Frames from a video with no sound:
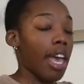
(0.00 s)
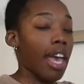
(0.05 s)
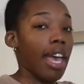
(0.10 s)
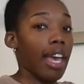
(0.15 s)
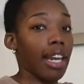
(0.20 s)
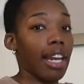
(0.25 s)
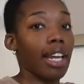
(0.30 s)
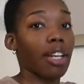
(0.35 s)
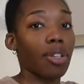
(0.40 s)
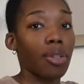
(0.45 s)

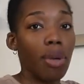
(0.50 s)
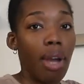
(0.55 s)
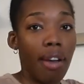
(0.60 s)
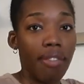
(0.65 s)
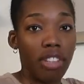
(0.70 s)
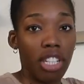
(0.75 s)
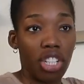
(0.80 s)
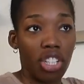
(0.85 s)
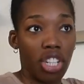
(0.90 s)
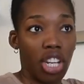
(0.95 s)
And I do
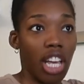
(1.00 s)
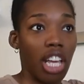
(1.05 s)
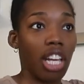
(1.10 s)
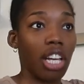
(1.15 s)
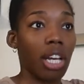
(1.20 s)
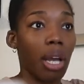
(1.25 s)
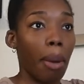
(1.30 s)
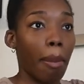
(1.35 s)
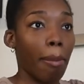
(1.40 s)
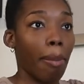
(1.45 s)
have the
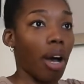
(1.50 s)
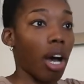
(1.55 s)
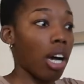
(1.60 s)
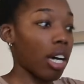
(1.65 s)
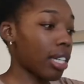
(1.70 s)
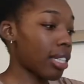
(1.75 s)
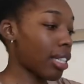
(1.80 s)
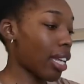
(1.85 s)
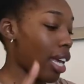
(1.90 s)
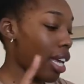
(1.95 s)
Chegg
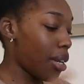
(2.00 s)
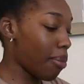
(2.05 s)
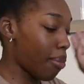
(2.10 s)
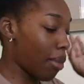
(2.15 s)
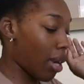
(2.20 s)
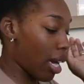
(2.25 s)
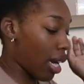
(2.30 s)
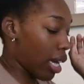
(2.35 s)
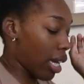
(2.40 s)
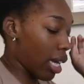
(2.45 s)
box in
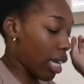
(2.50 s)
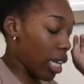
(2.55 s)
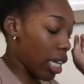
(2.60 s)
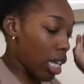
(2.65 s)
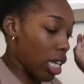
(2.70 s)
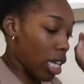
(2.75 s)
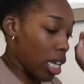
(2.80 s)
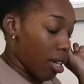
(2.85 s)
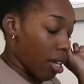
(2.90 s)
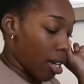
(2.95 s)
my,
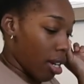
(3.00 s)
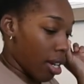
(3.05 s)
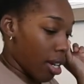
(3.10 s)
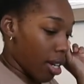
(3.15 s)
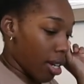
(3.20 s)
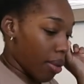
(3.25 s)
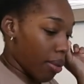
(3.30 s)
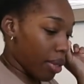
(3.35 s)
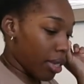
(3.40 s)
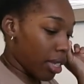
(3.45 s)

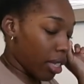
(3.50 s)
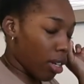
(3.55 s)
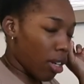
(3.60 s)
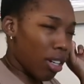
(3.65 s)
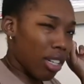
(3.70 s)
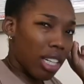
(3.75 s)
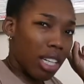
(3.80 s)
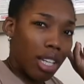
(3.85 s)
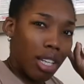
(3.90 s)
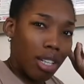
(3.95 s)
uh, what's it
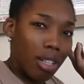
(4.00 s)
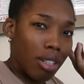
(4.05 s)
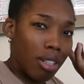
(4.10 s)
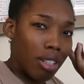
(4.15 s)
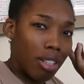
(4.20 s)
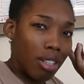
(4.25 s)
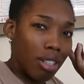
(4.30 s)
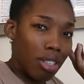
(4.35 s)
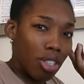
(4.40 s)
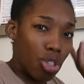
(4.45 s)
called again?
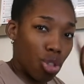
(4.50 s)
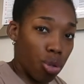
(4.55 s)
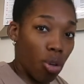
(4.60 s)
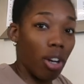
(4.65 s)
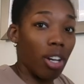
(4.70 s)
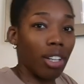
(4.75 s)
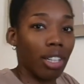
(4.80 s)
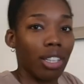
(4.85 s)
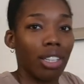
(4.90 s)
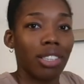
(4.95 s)

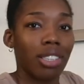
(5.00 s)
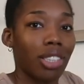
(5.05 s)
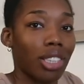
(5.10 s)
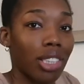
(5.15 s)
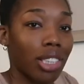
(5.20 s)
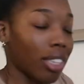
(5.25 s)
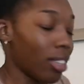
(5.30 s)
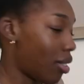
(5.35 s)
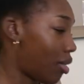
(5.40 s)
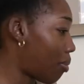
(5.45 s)
Trunk.
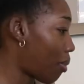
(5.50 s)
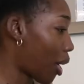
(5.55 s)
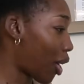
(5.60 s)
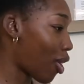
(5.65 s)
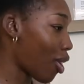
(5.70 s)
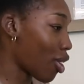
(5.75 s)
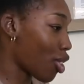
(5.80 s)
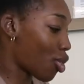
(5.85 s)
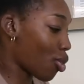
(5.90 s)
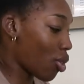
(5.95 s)
Jeez, my
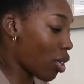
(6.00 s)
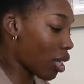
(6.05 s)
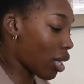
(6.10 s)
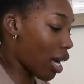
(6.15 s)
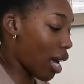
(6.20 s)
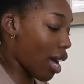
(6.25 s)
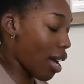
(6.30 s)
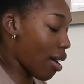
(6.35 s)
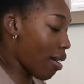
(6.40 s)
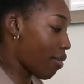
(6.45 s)
car trunk.
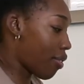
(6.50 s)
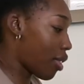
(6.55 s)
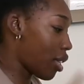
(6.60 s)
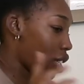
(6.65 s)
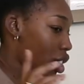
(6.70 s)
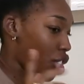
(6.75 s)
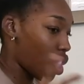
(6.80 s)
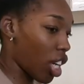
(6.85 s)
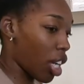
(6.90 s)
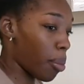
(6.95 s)
I have the
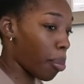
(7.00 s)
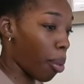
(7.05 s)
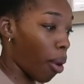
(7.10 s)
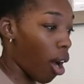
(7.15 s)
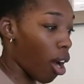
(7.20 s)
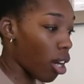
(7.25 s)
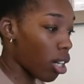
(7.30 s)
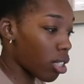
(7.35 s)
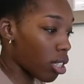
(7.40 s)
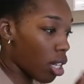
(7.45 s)
Chegg
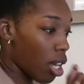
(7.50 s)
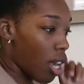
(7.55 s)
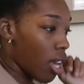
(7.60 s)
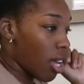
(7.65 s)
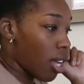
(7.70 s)
box.